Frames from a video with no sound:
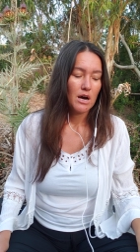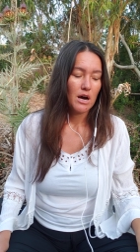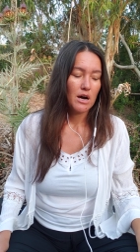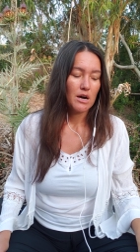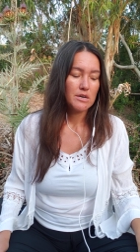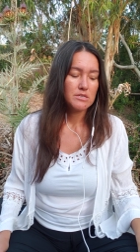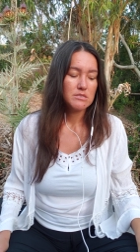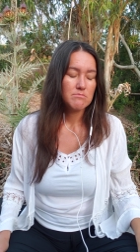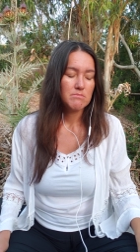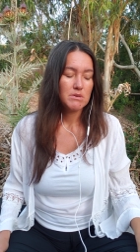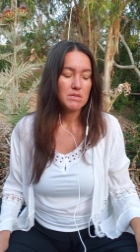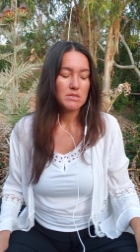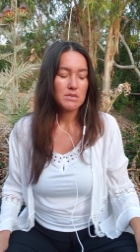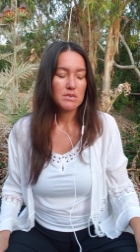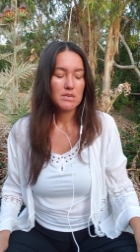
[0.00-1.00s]
in
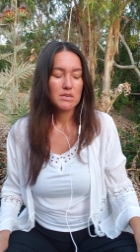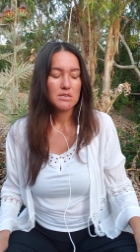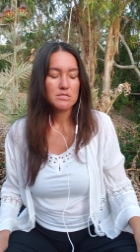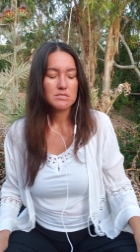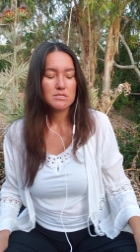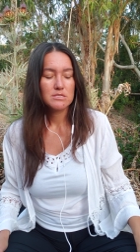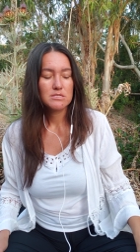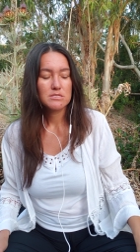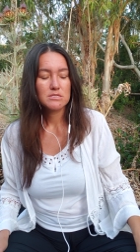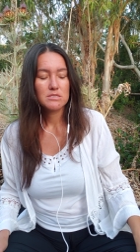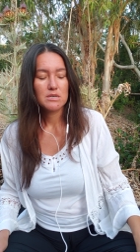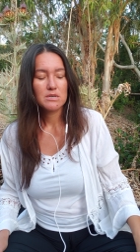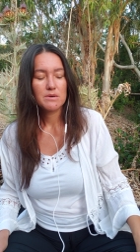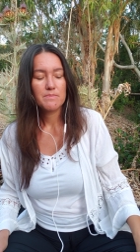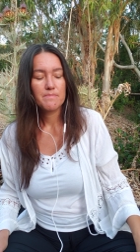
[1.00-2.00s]
many cases,
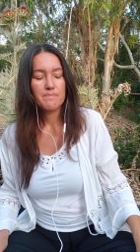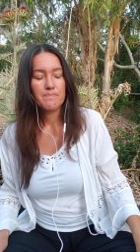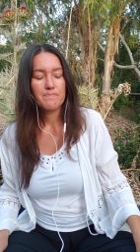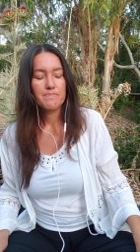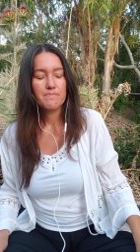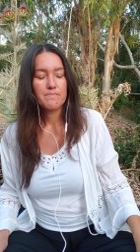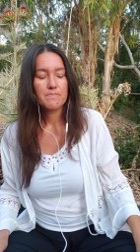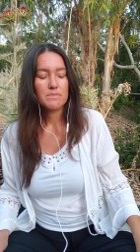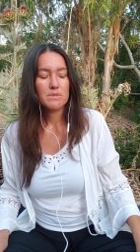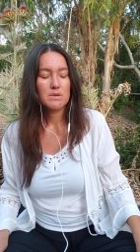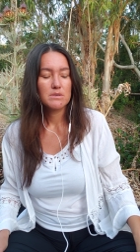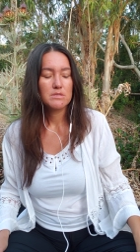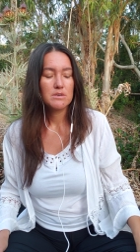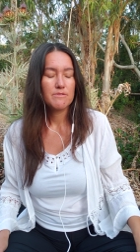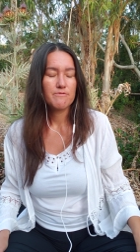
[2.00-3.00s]

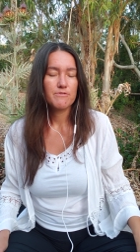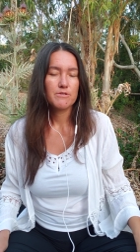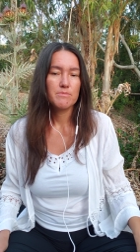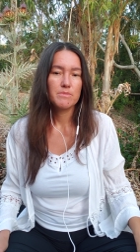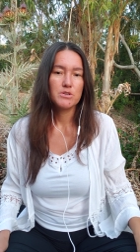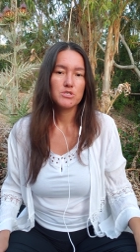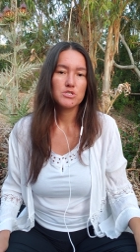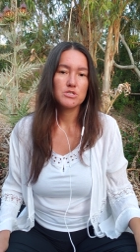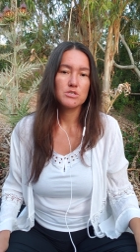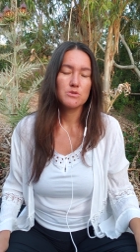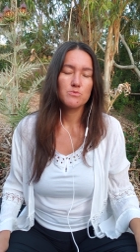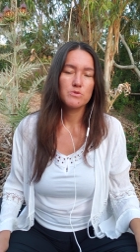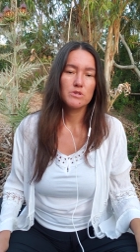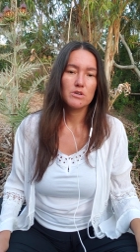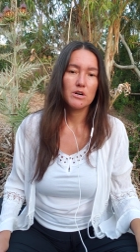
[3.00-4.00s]
the
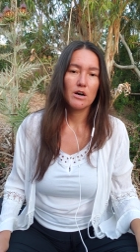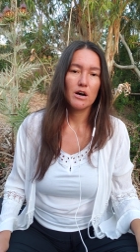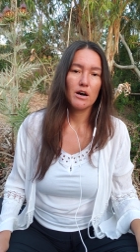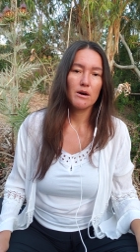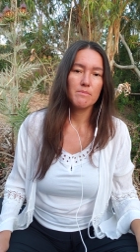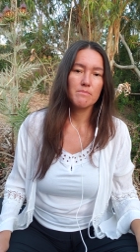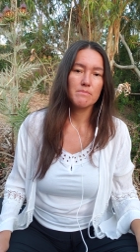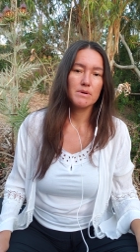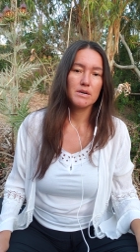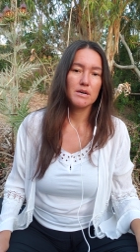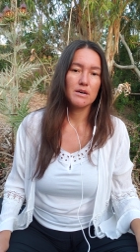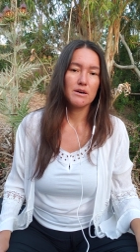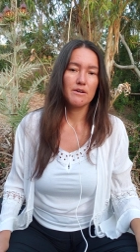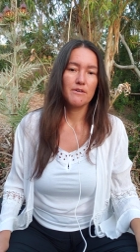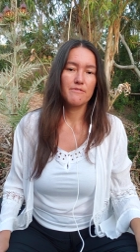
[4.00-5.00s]
information will
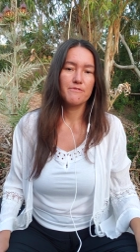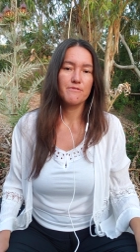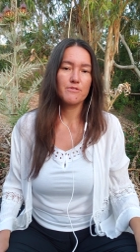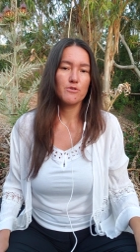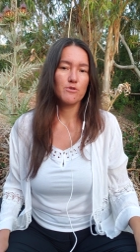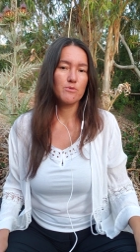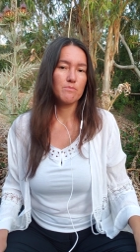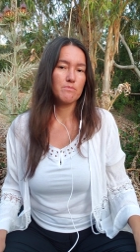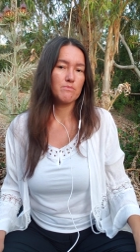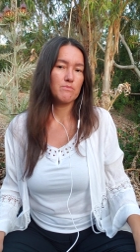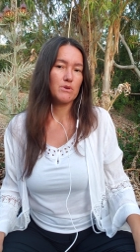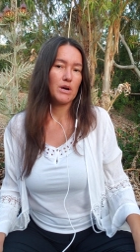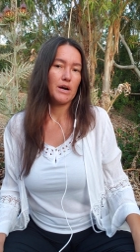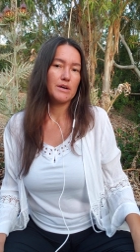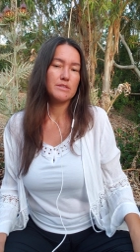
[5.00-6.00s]
come from
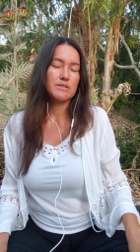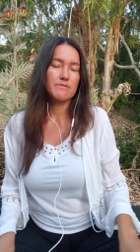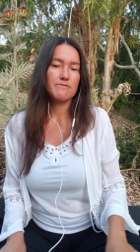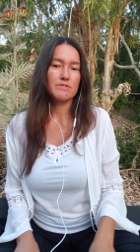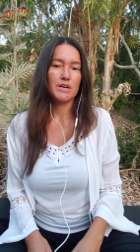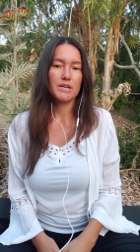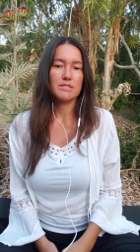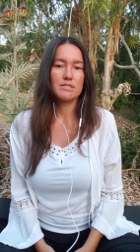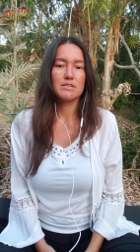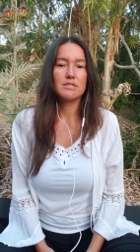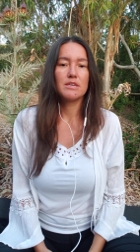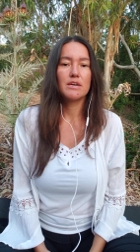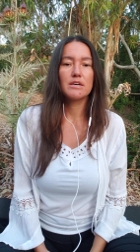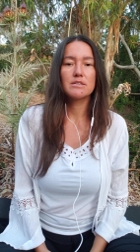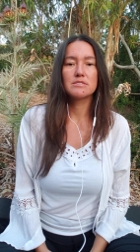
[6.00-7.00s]
kind of like the
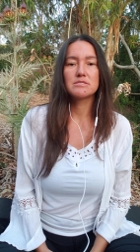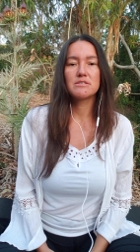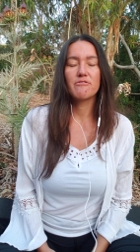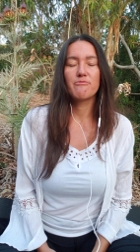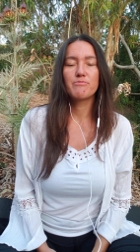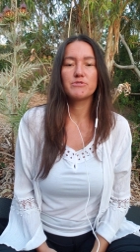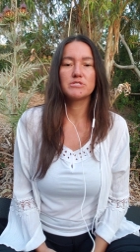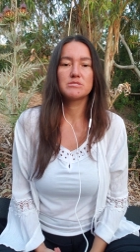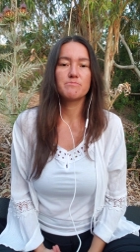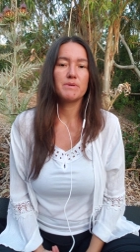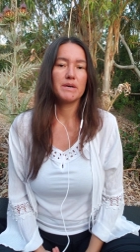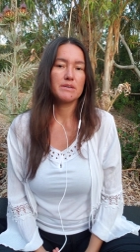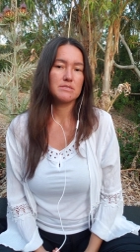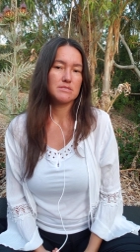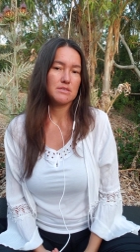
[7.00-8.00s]
negative
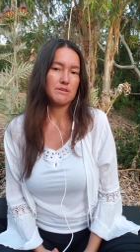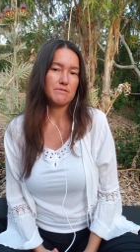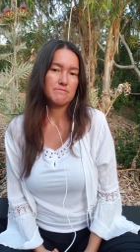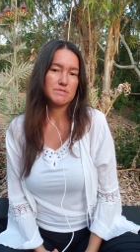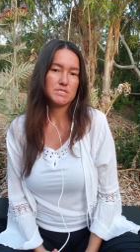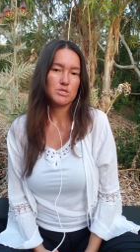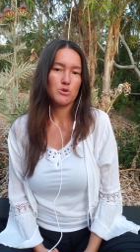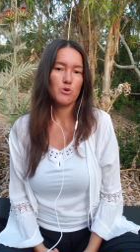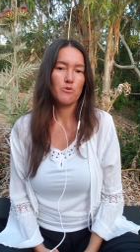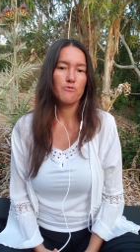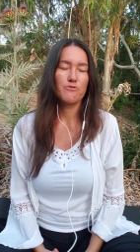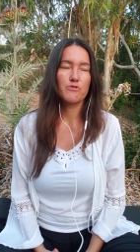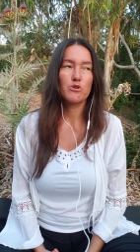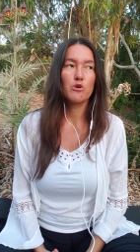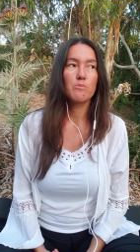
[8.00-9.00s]
perspective. So
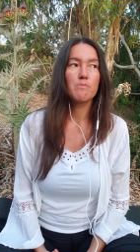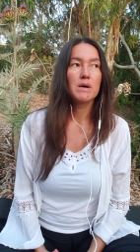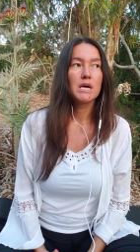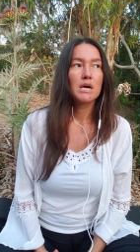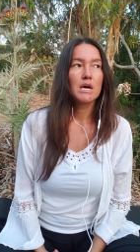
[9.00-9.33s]
from